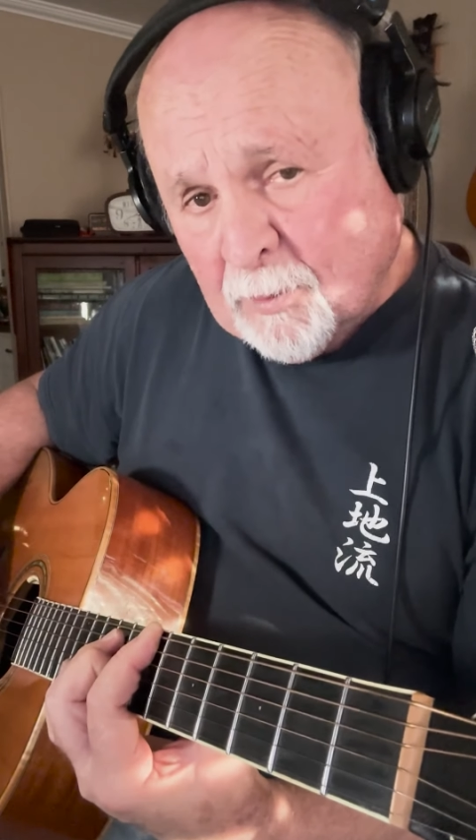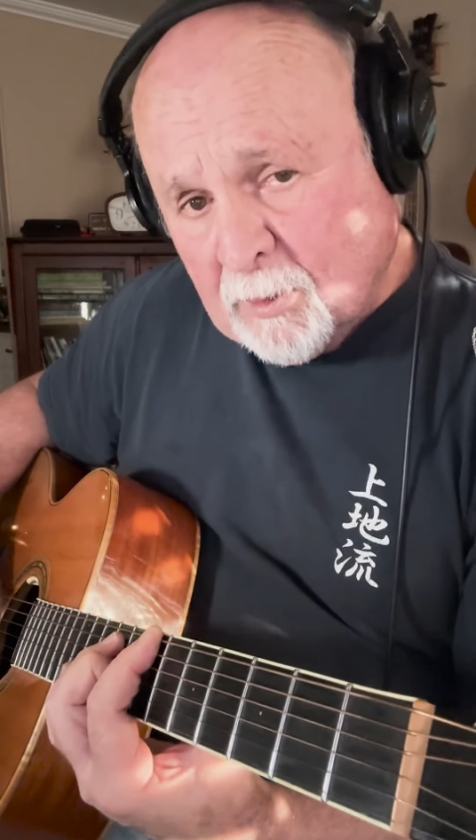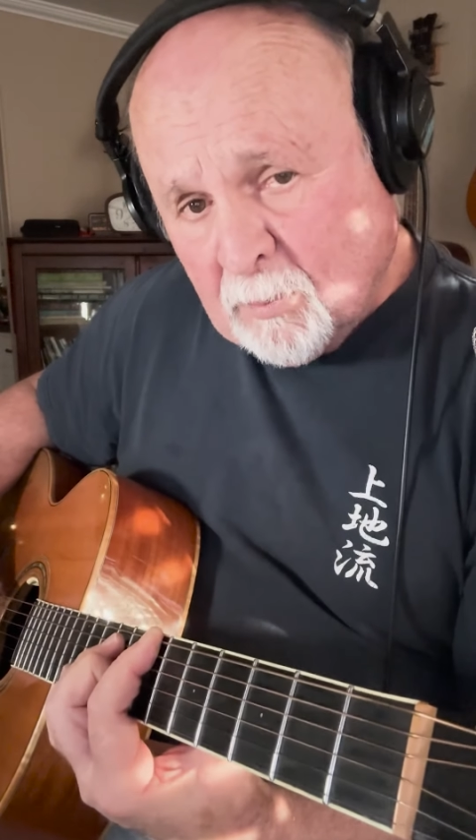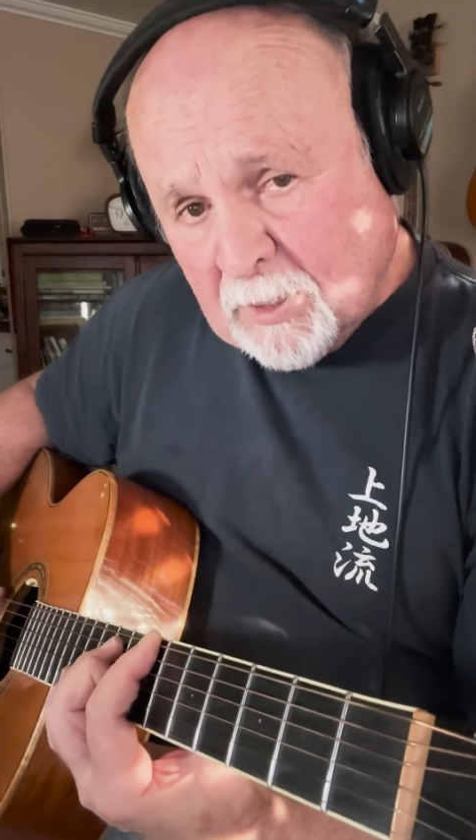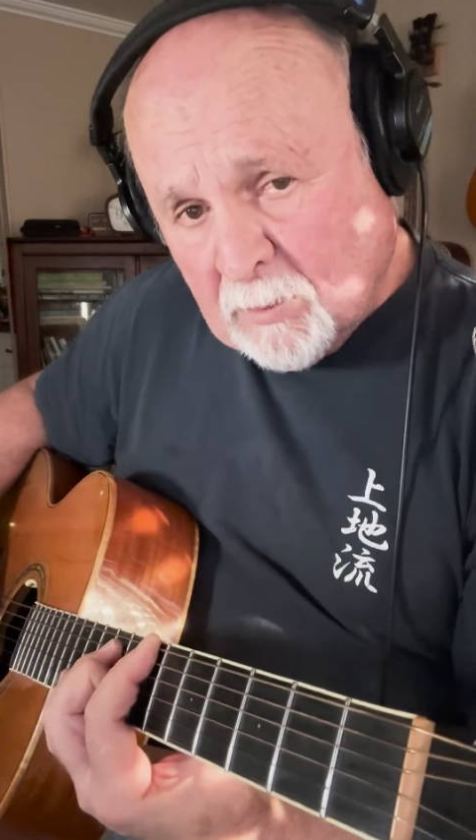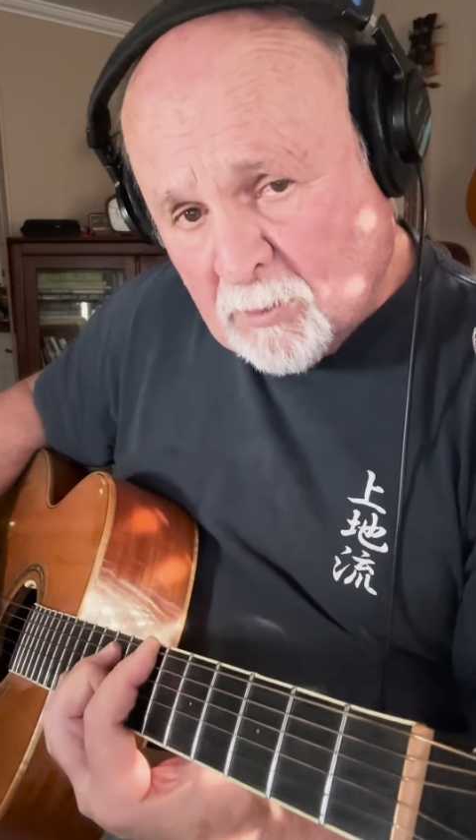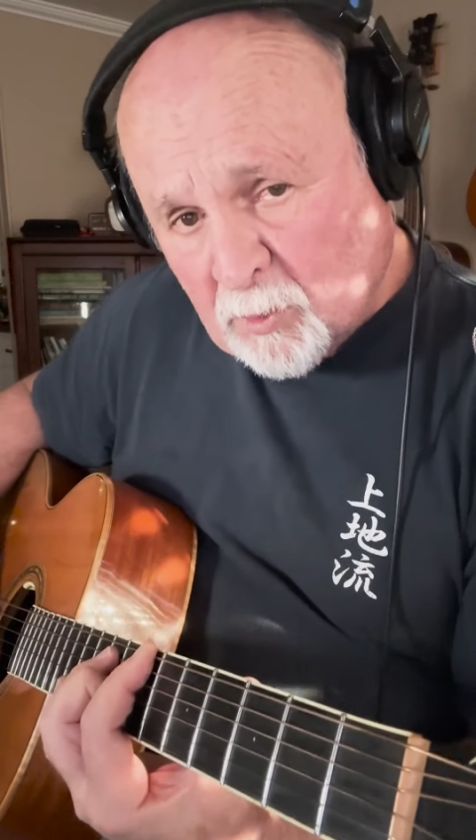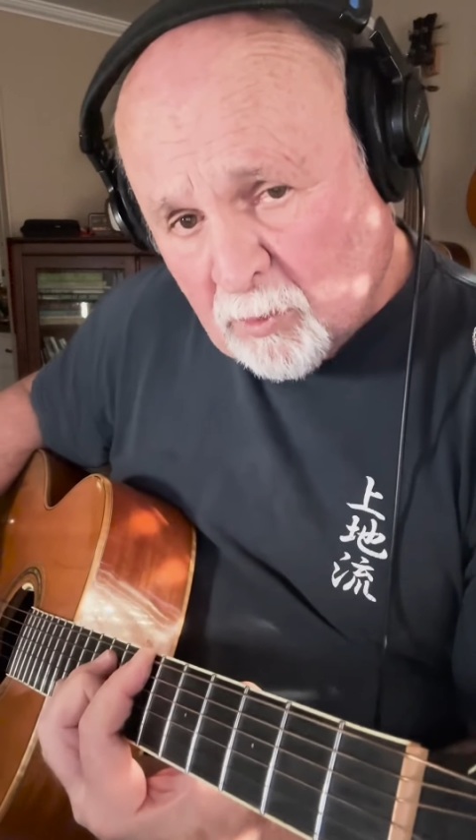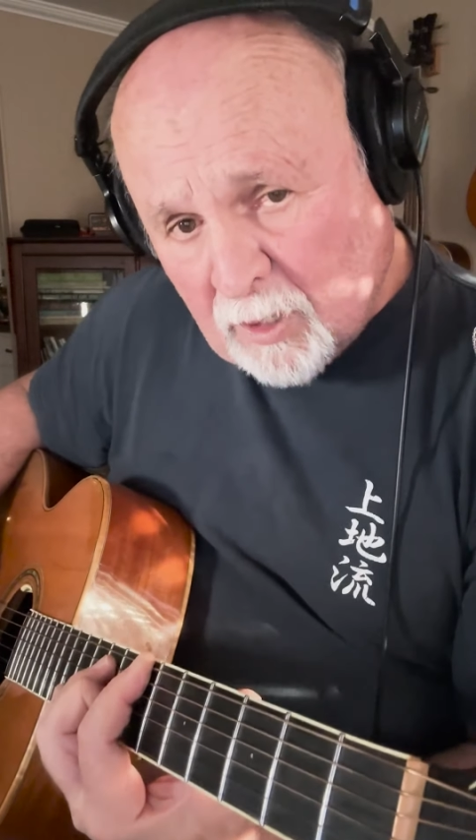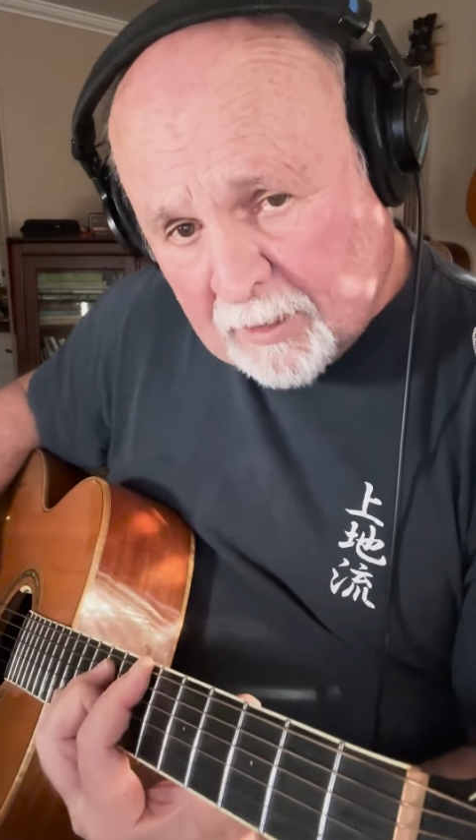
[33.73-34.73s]
the beams
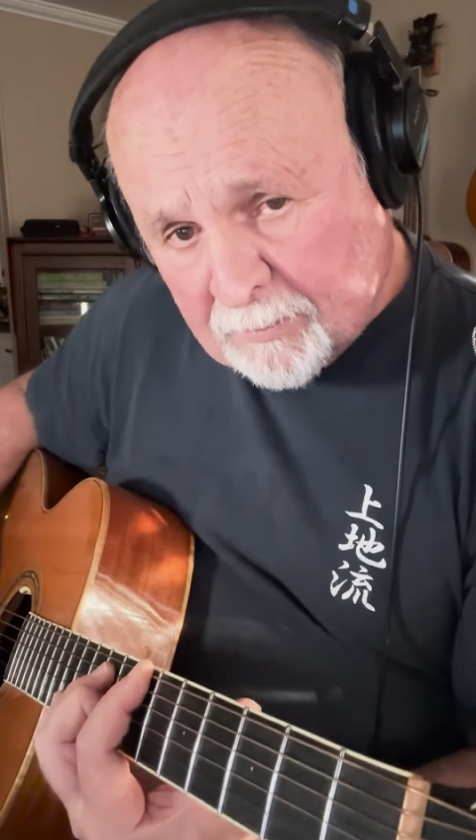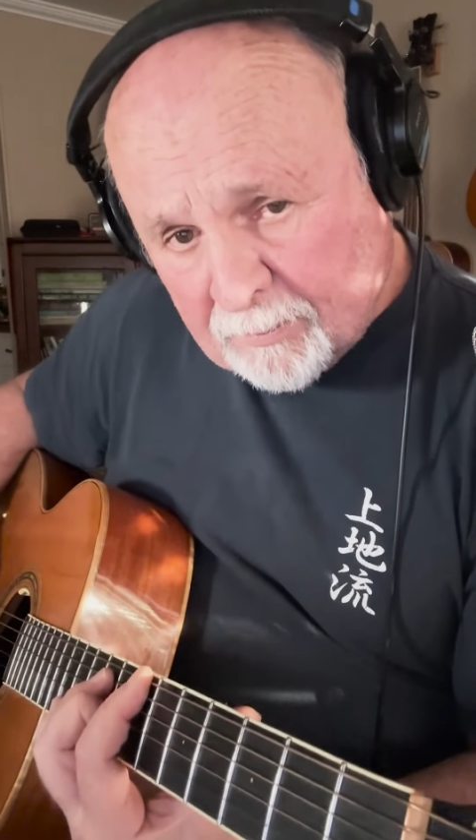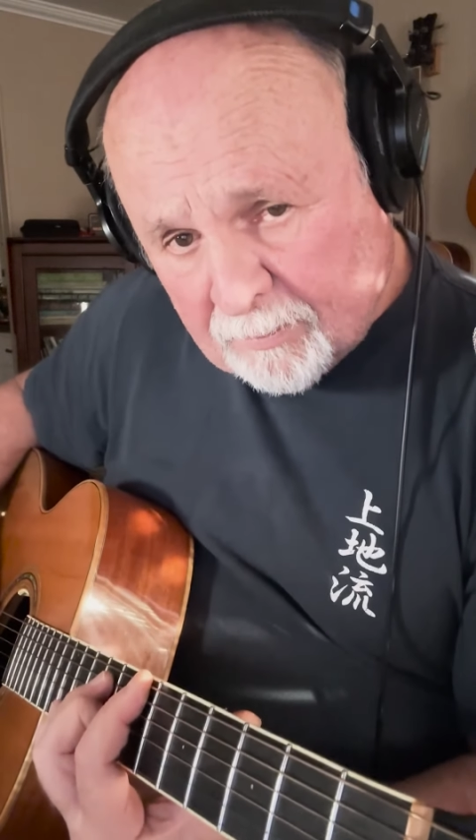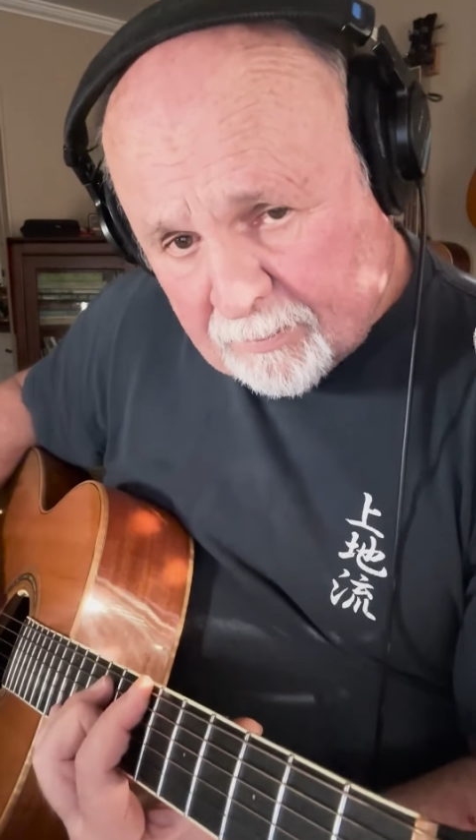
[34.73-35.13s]
were rotten.